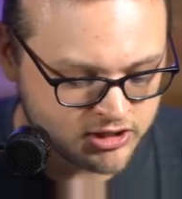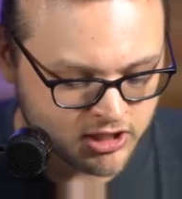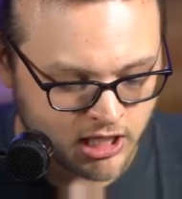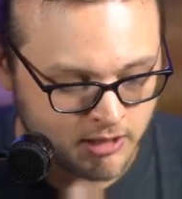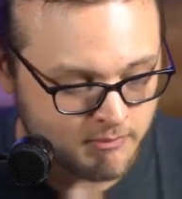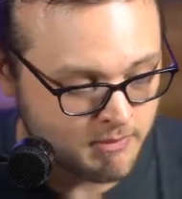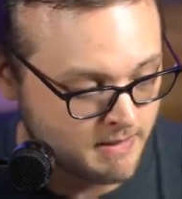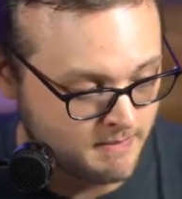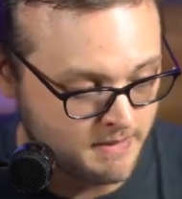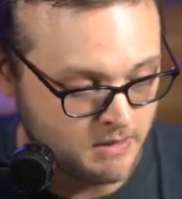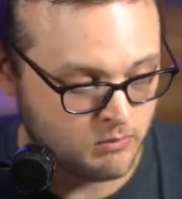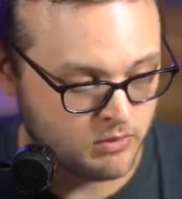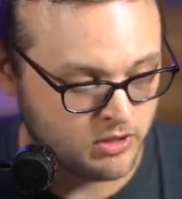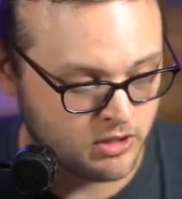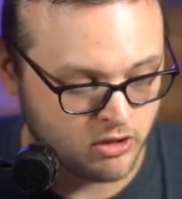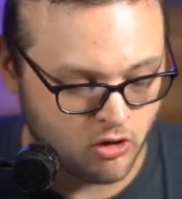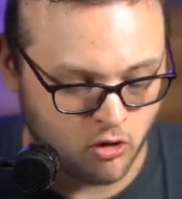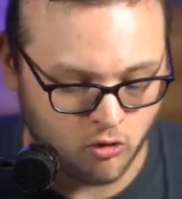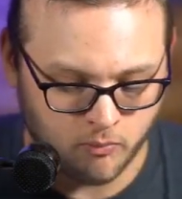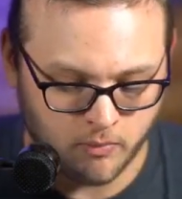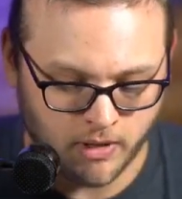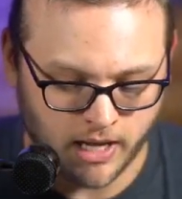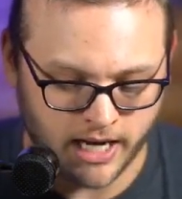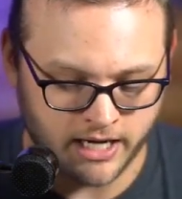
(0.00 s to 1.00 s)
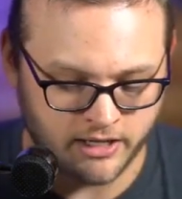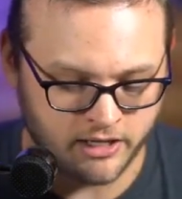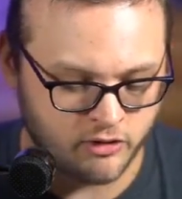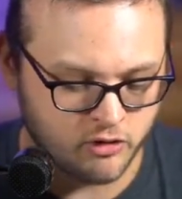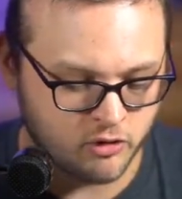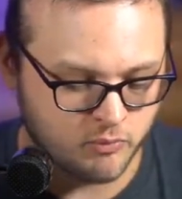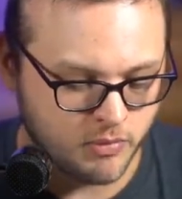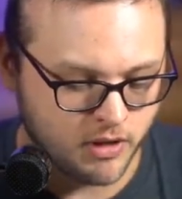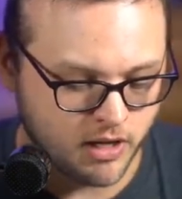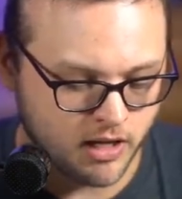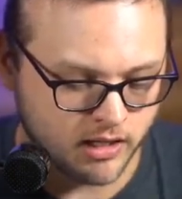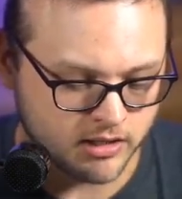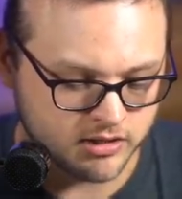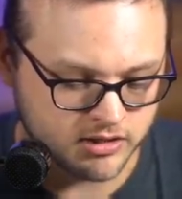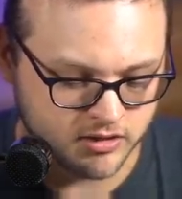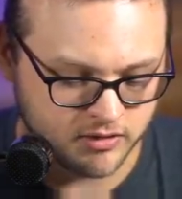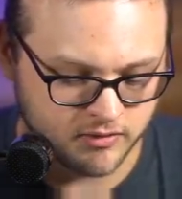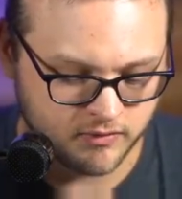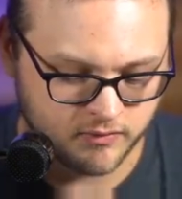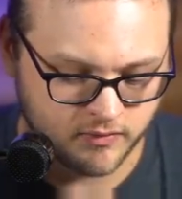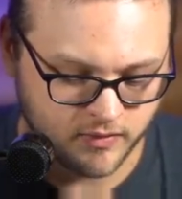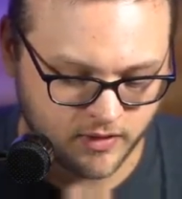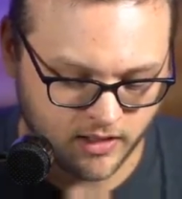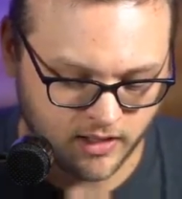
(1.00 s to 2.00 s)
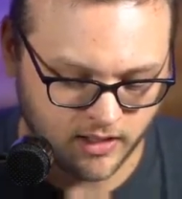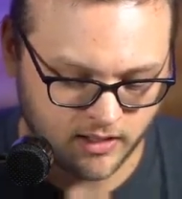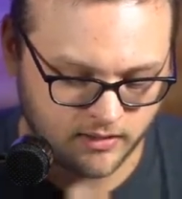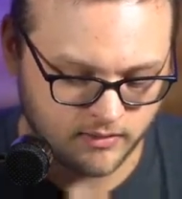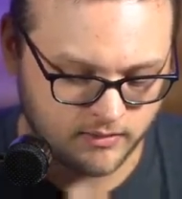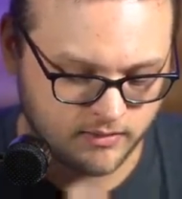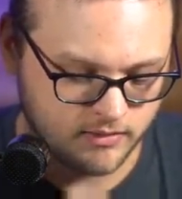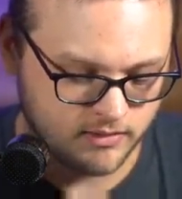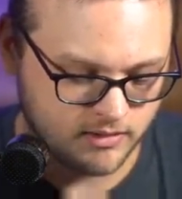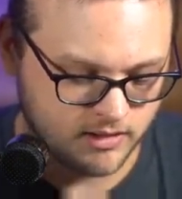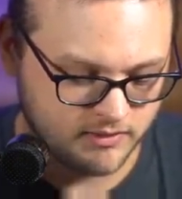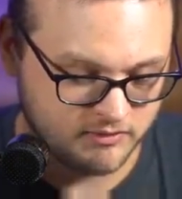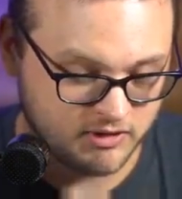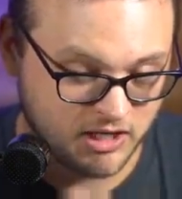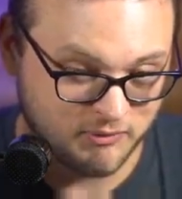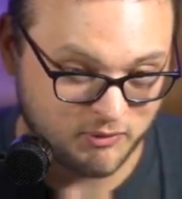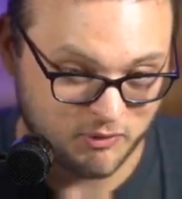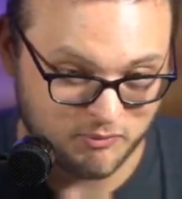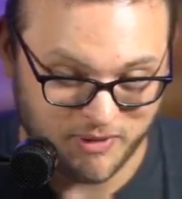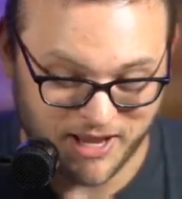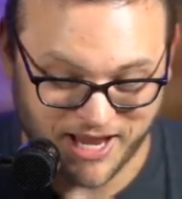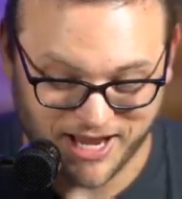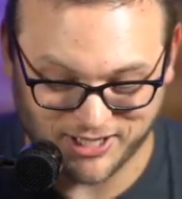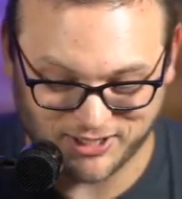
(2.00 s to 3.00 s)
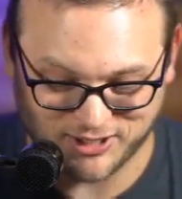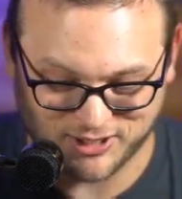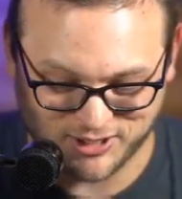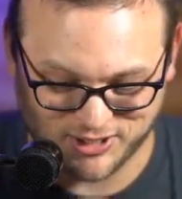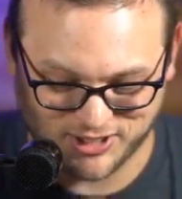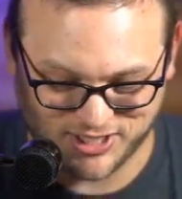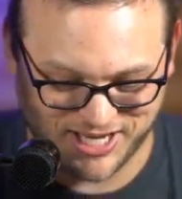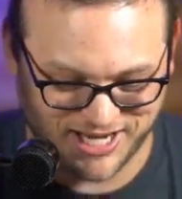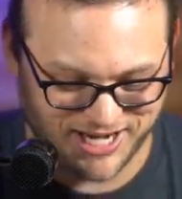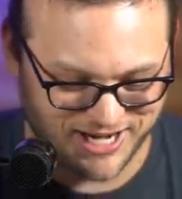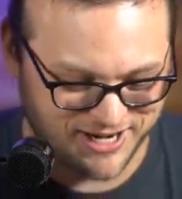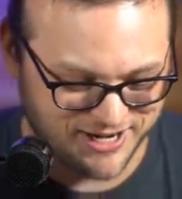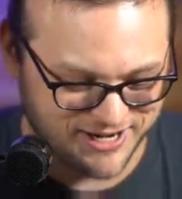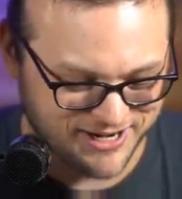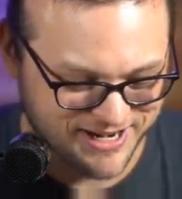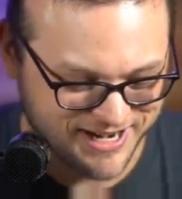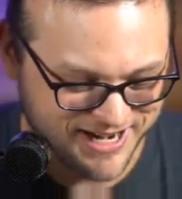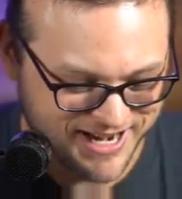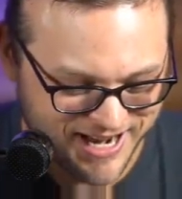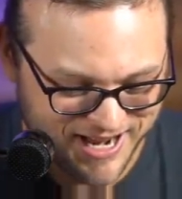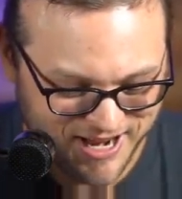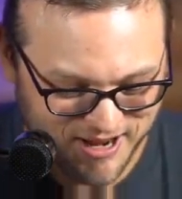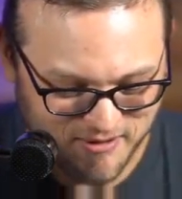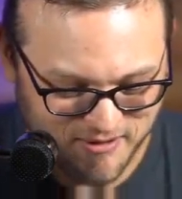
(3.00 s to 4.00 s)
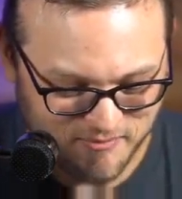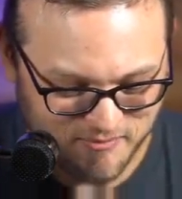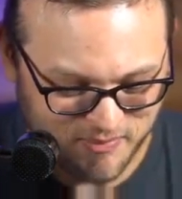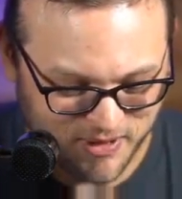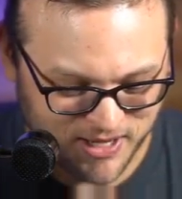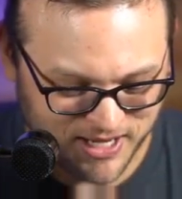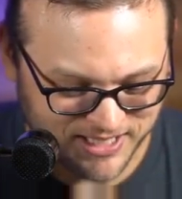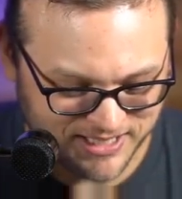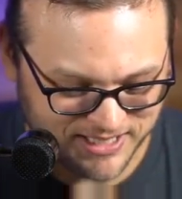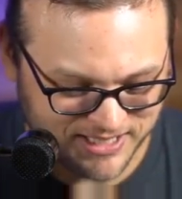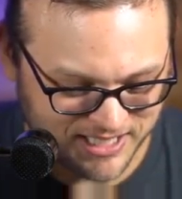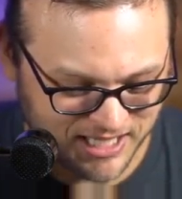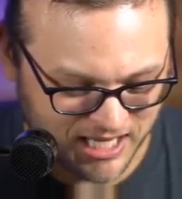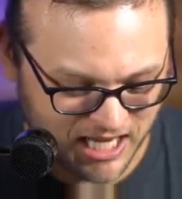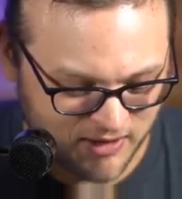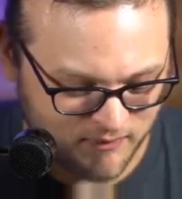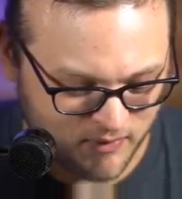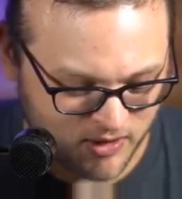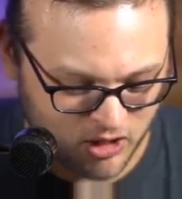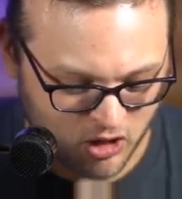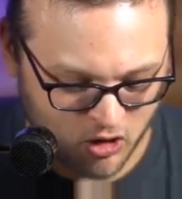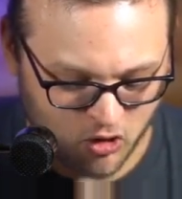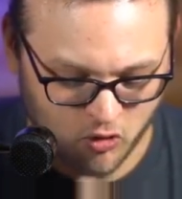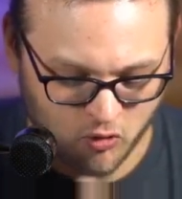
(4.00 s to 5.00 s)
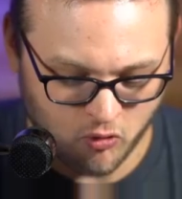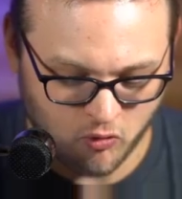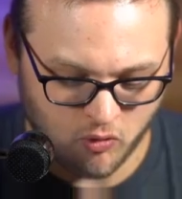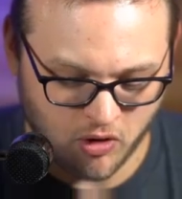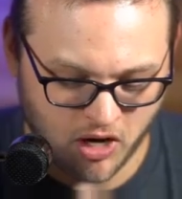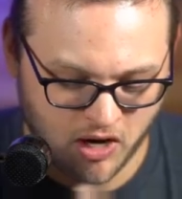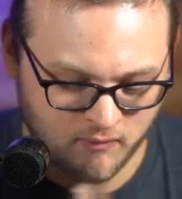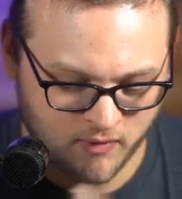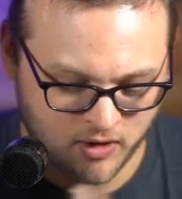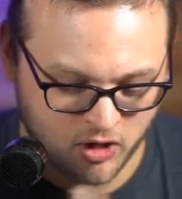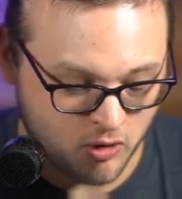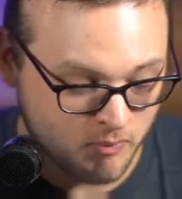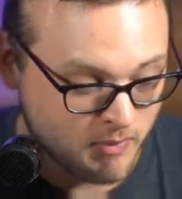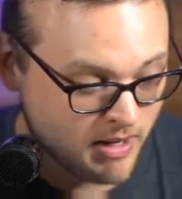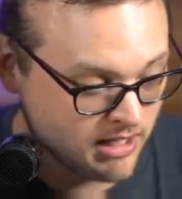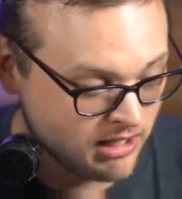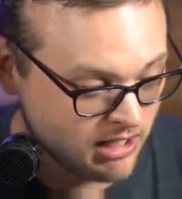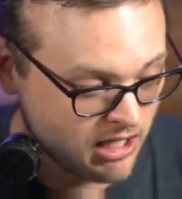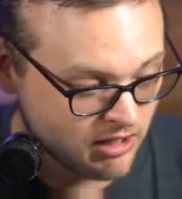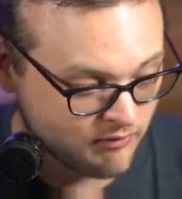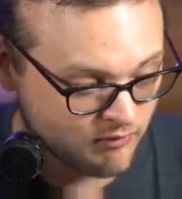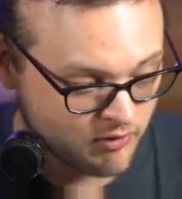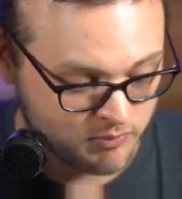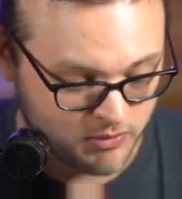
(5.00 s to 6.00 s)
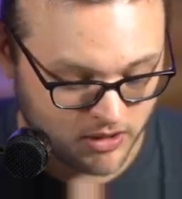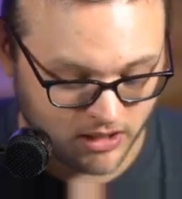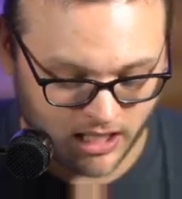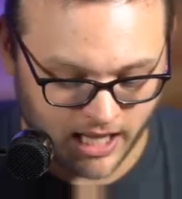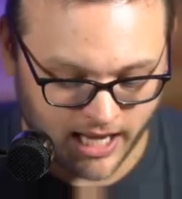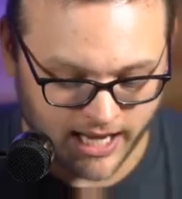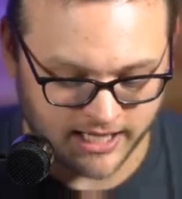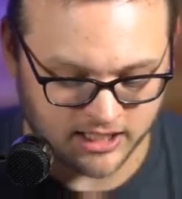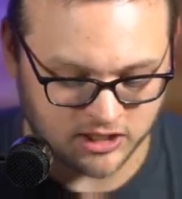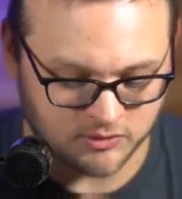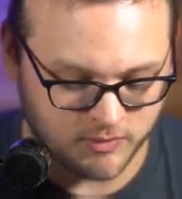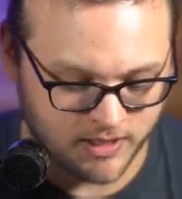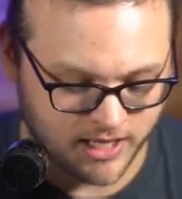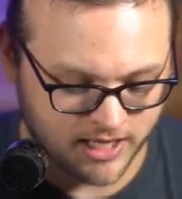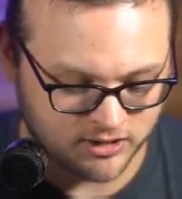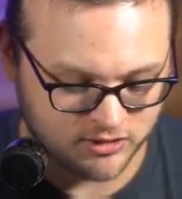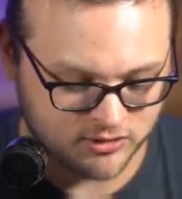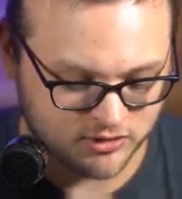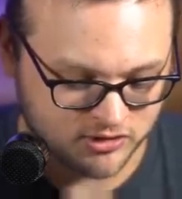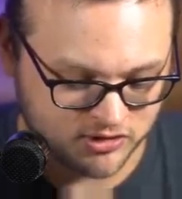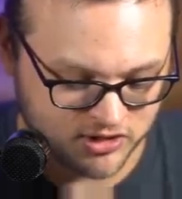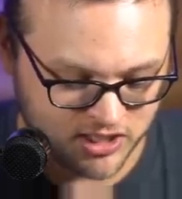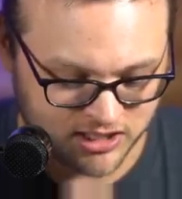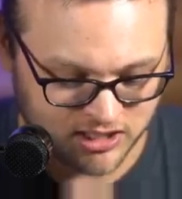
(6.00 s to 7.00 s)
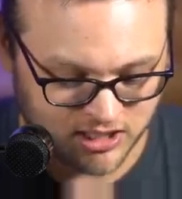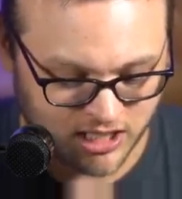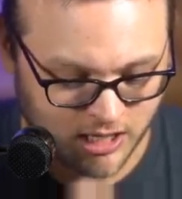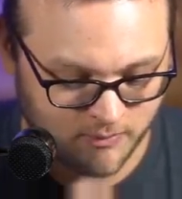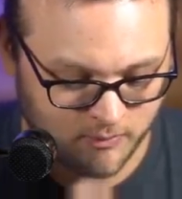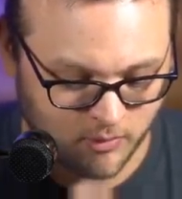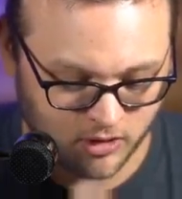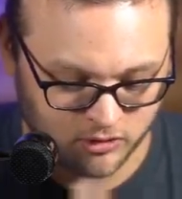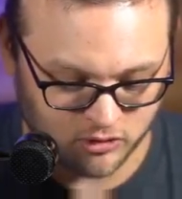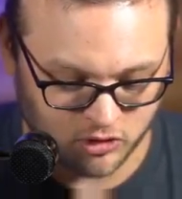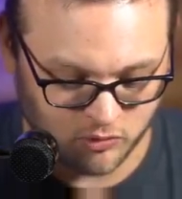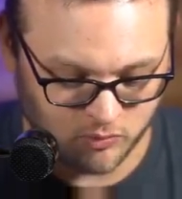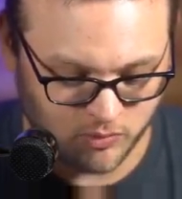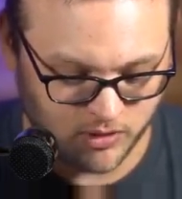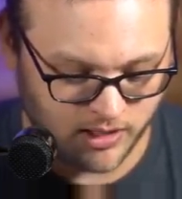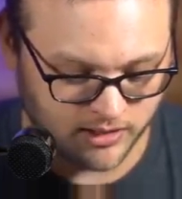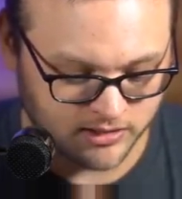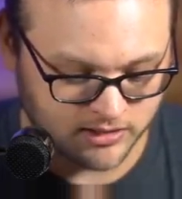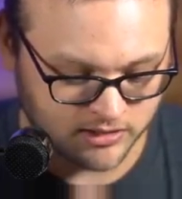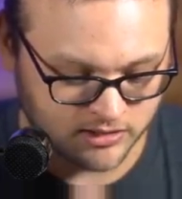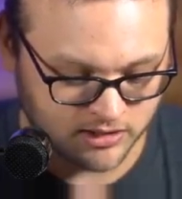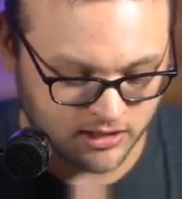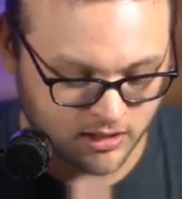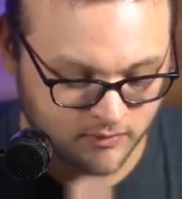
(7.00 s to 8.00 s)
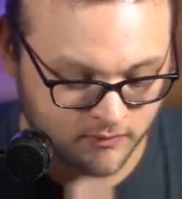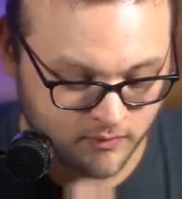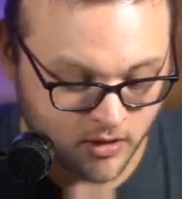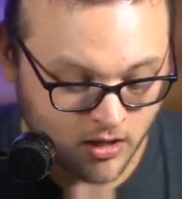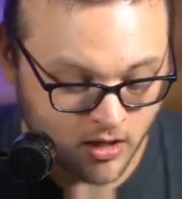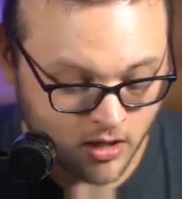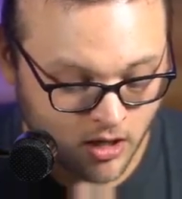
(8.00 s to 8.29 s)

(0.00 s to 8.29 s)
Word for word: going to make me want to go and buy another box of Double Masters here, but if I know my luck from the last Master set that I bought 2 boxes of.